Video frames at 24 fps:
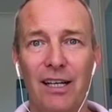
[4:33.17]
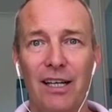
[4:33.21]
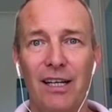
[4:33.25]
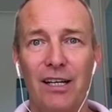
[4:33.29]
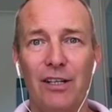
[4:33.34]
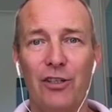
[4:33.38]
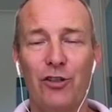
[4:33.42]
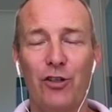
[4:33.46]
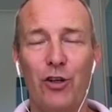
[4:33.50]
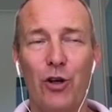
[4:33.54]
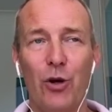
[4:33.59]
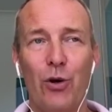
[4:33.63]

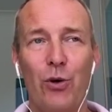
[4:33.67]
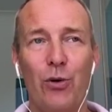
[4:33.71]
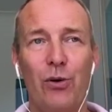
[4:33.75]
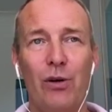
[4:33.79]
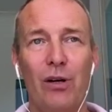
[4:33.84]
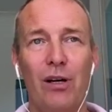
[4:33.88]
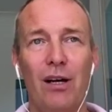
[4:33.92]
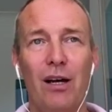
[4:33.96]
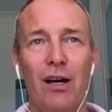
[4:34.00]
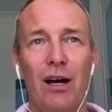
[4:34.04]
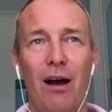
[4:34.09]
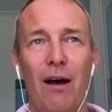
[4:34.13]
So
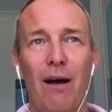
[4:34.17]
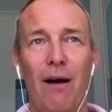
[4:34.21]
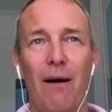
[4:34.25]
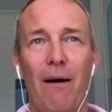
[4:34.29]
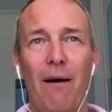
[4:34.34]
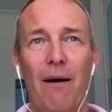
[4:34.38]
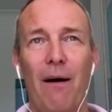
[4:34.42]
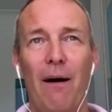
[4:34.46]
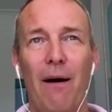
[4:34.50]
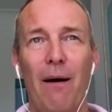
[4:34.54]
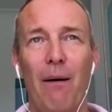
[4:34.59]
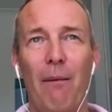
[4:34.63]

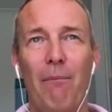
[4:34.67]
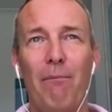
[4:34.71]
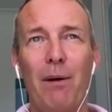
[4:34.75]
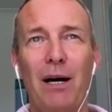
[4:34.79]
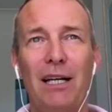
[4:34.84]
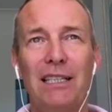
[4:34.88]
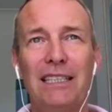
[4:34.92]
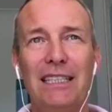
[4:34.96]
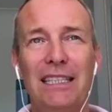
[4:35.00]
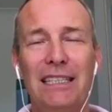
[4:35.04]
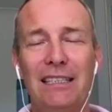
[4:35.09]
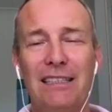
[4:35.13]

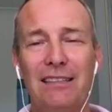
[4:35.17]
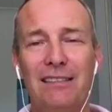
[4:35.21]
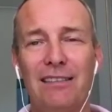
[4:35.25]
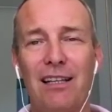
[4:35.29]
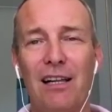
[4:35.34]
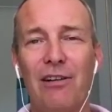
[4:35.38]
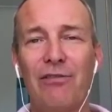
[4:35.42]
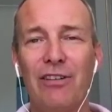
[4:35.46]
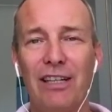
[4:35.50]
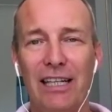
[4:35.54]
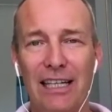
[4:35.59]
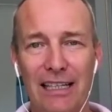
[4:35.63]
money in
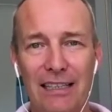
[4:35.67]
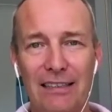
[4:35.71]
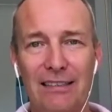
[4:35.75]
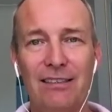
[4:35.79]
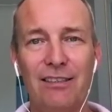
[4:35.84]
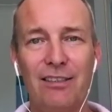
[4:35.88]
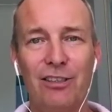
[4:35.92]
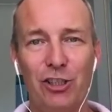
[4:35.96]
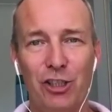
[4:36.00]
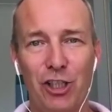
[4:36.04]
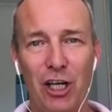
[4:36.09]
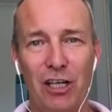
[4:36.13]
itself
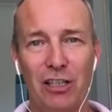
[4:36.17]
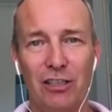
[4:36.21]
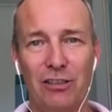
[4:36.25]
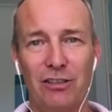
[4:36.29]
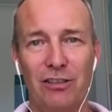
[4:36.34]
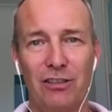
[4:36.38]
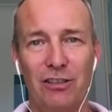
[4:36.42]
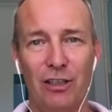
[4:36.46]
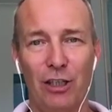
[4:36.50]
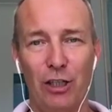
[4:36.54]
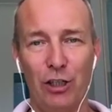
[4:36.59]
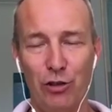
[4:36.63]
is
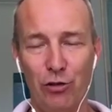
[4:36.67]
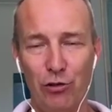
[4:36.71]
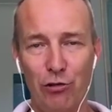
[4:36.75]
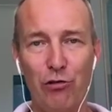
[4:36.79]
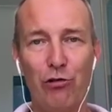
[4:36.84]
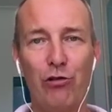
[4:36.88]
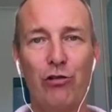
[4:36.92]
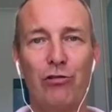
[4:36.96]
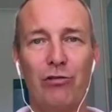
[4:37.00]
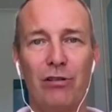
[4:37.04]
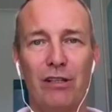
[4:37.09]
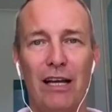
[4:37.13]
just a
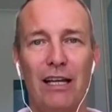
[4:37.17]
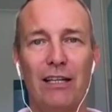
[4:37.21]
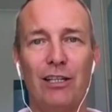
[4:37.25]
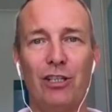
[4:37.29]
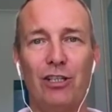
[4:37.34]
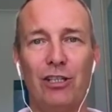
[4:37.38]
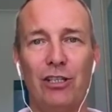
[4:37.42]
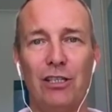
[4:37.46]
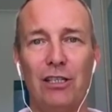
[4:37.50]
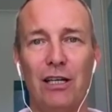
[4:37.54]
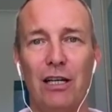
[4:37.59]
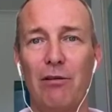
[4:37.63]
neutral
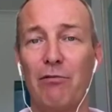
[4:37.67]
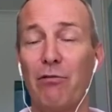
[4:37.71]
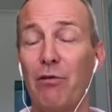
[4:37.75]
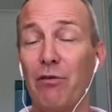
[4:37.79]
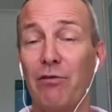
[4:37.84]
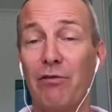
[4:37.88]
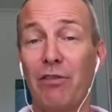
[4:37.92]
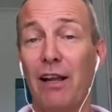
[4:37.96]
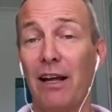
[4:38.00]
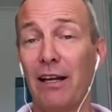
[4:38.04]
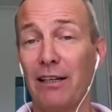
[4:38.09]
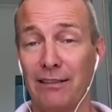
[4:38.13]
energy, and it
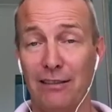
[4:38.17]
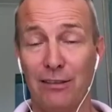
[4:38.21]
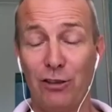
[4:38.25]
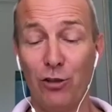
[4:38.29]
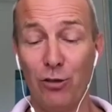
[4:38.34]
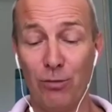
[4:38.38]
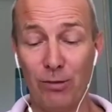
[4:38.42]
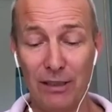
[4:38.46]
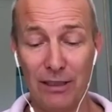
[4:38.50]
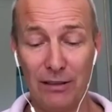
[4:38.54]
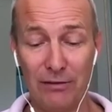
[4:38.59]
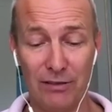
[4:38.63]
reflects your
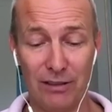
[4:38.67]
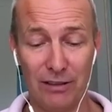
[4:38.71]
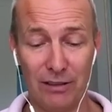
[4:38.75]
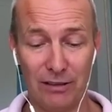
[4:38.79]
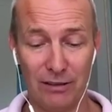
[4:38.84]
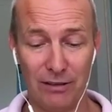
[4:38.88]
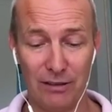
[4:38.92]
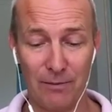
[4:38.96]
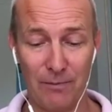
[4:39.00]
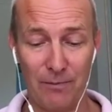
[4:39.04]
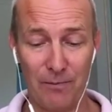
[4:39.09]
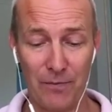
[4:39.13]
belief
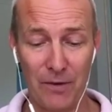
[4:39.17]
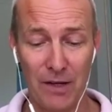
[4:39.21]
system.